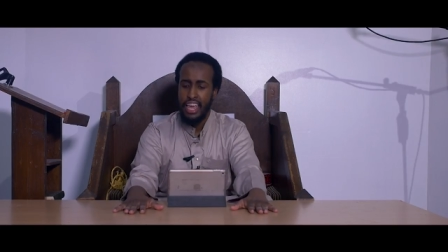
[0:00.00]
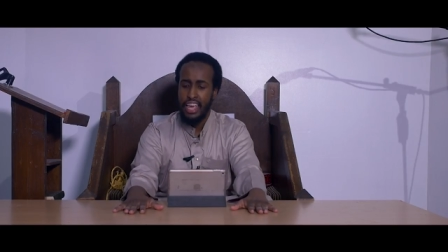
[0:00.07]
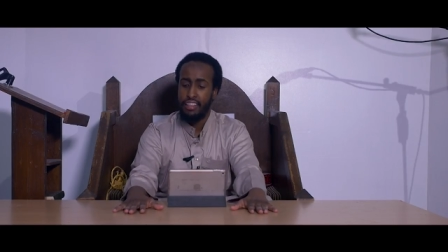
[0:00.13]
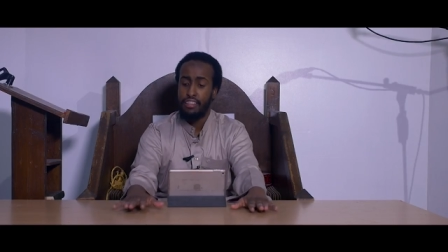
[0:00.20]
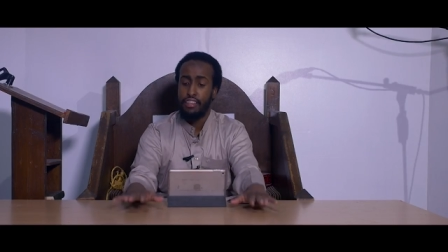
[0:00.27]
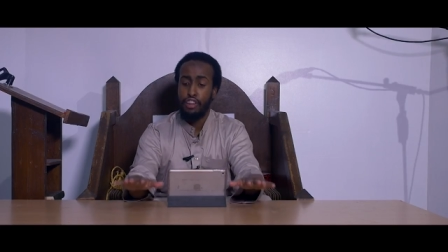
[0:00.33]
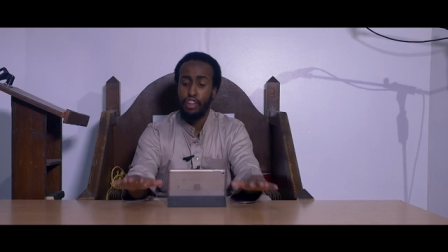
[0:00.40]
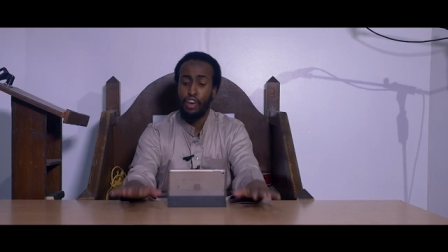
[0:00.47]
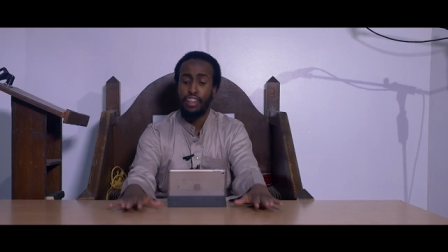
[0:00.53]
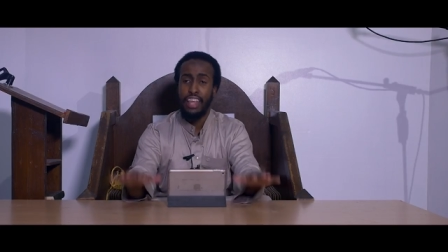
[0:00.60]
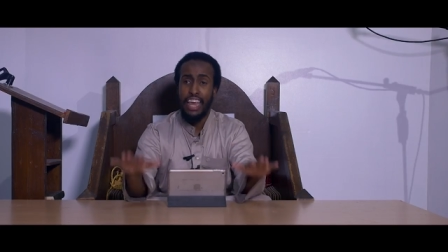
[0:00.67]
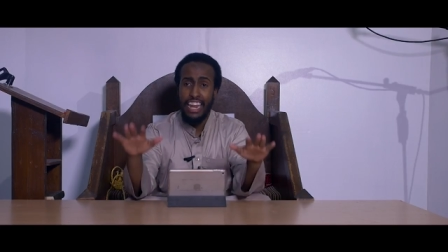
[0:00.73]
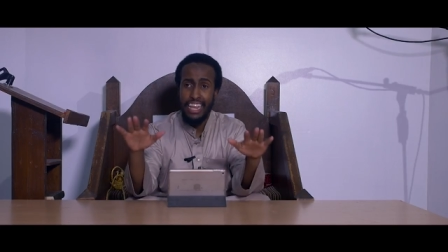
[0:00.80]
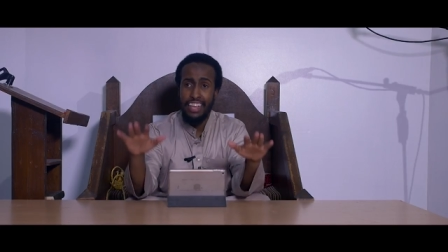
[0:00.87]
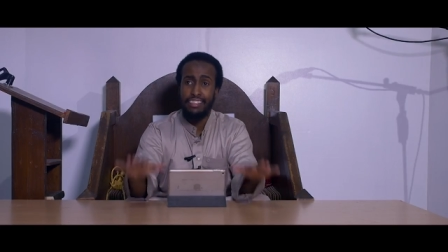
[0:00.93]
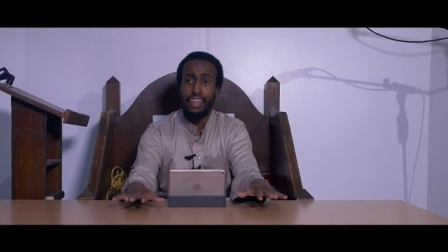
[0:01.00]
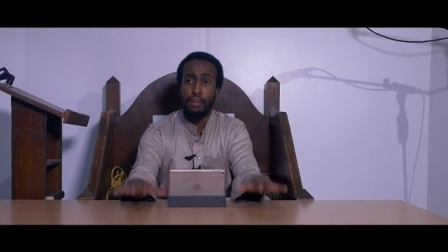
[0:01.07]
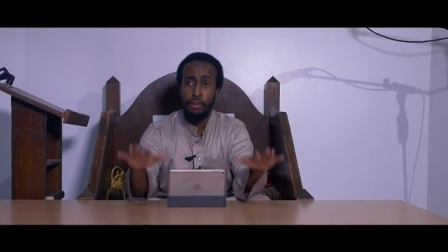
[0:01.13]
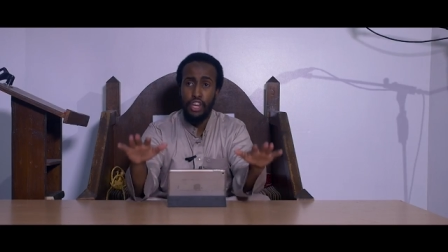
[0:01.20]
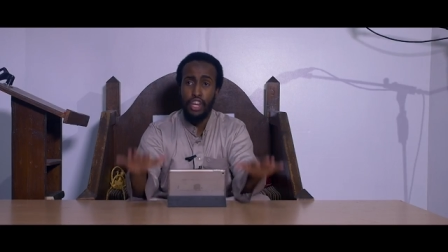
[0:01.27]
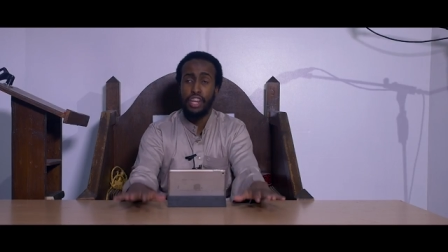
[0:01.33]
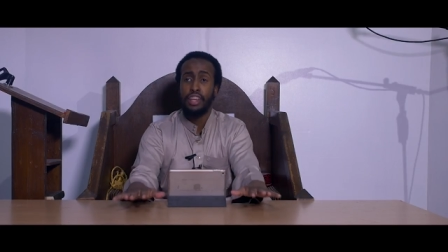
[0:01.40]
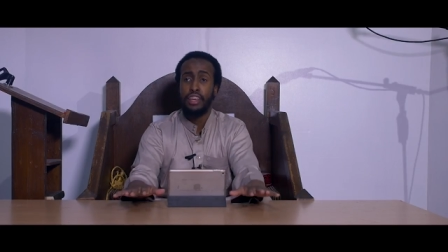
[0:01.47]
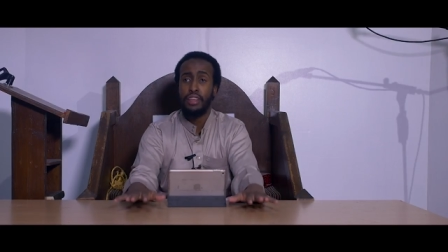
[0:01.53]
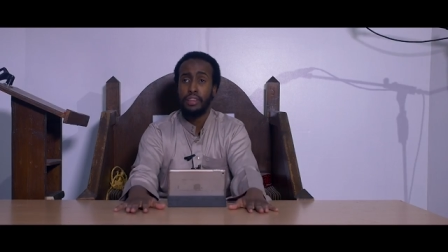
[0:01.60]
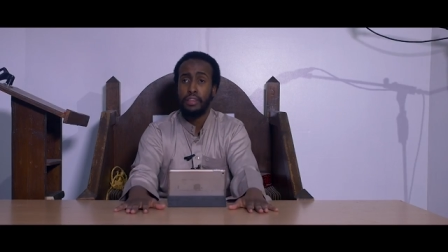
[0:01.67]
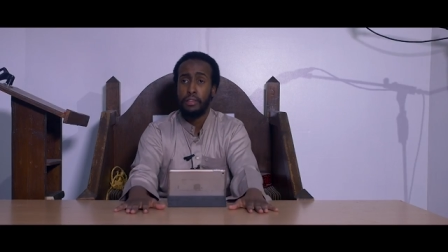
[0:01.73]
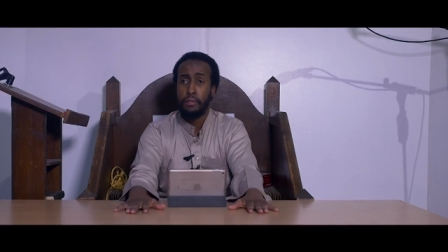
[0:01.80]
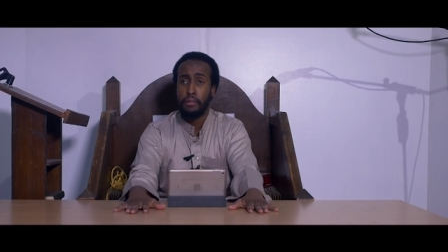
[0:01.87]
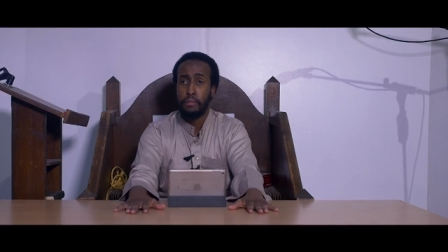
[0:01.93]
It's not an exception.
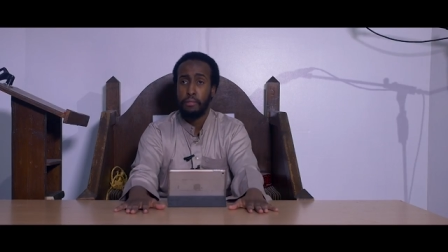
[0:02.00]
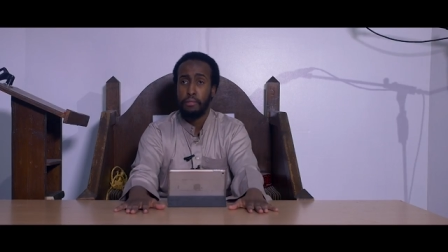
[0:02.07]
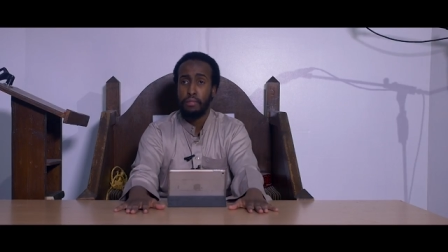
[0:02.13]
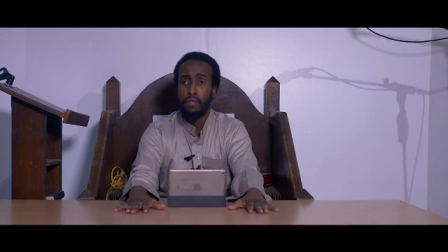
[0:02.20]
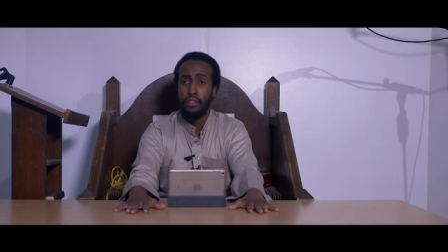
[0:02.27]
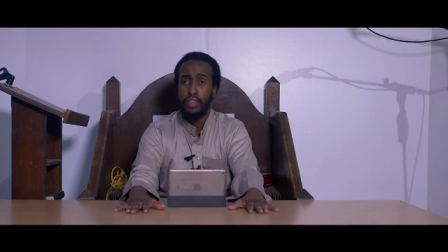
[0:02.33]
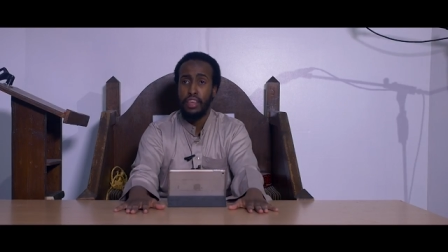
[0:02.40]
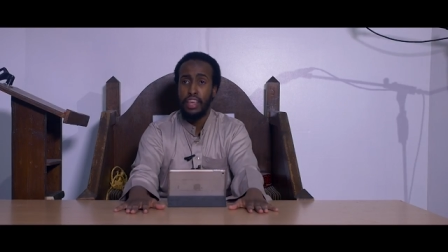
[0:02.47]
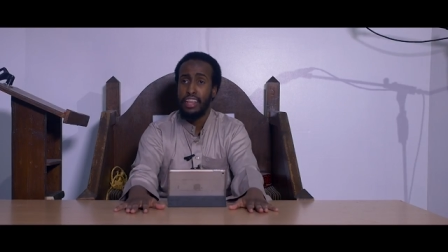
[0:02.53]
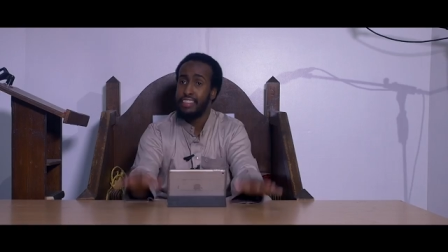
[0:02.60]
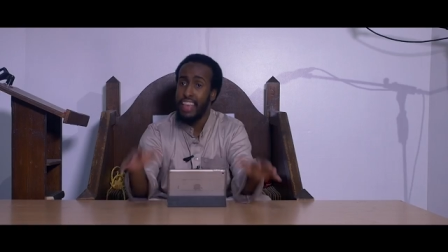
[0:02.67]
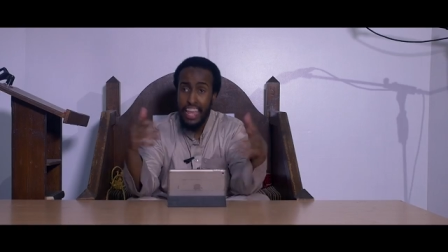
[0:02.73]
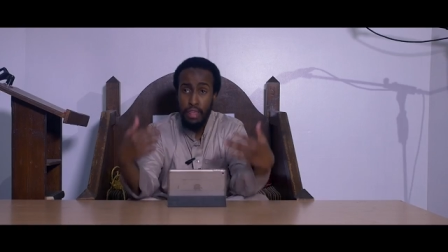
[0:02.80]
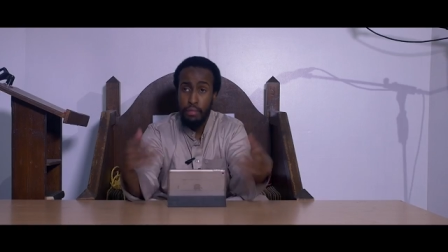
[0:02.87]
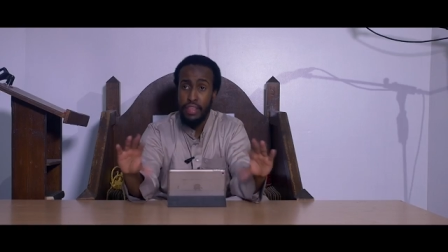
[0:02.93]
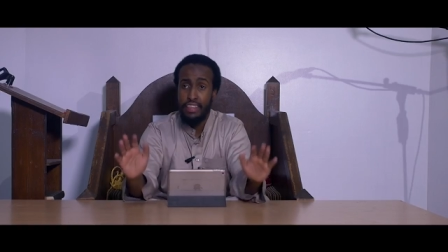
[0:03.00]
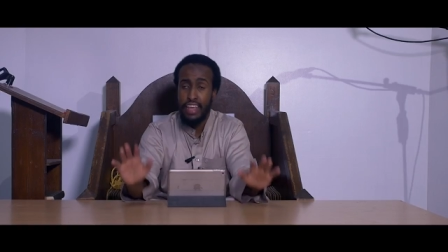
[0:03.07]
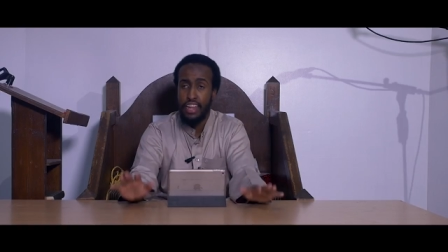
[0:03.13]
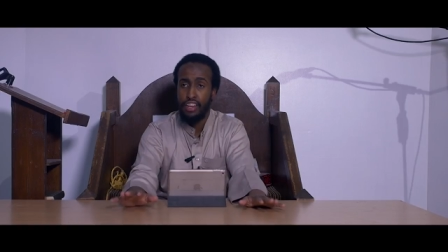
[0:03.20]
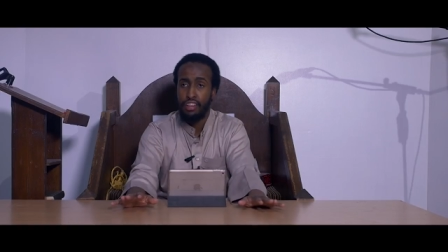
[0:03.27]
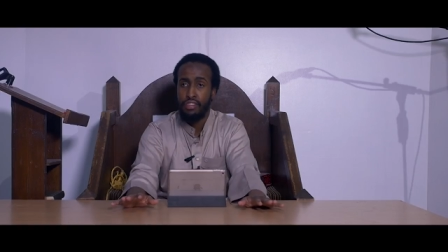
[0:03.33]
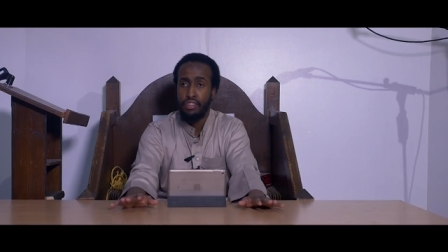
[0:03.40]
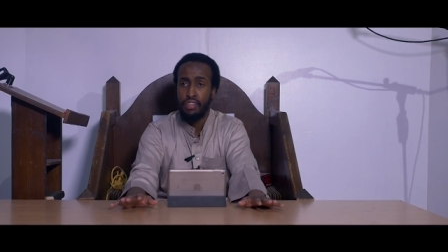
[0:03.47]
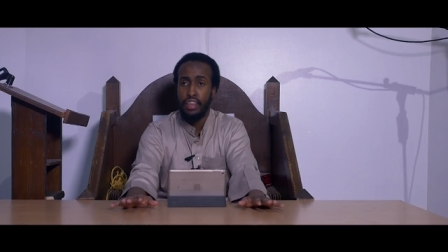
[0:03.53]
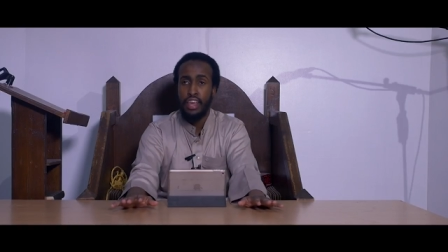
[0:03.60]
It's any masajid.